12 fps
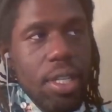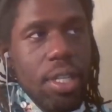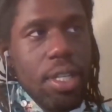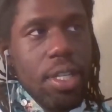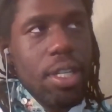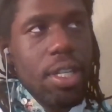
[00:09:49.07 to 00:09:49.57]

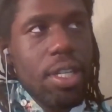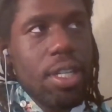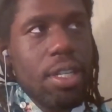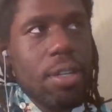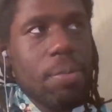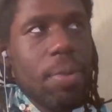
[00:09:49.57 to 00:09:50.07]

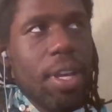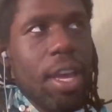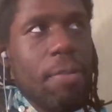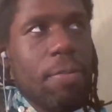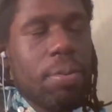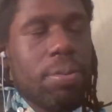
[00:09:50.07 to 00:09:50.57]
Oh,
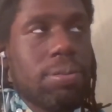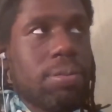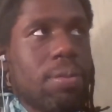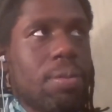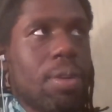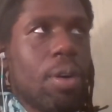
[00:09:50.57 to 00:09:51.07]

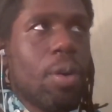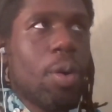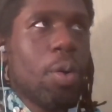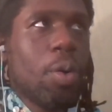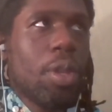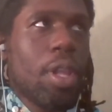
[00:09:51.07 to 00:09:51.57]
a
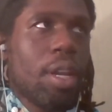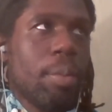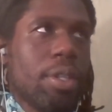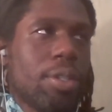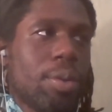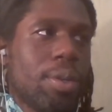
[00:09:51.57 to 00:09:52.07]
whole lot of
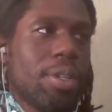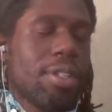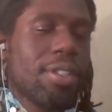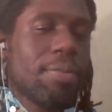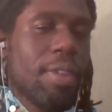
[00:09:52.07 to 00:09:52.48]
mentors.